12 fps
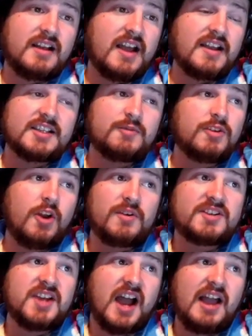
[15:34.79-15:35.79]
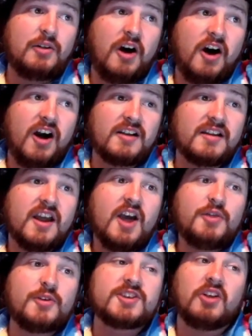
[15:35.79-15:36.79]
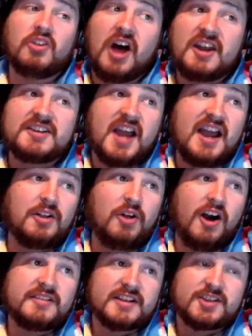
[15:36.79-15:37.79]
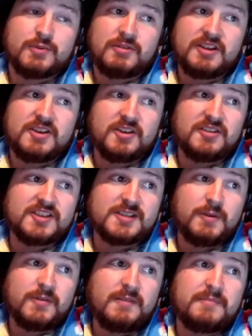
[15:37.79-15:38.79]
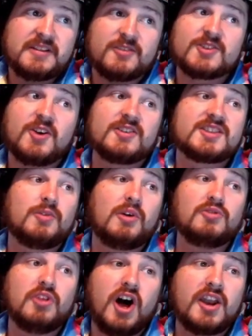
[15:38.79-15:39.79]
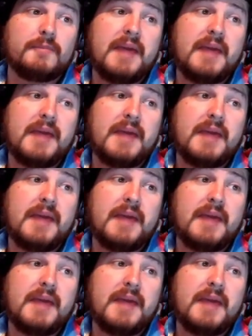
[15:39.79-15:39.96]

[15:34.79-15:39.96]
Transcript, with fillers: I guess we'll go with dialogue. There's a lot of dialogue that's really good in this movie, but there's also a lot of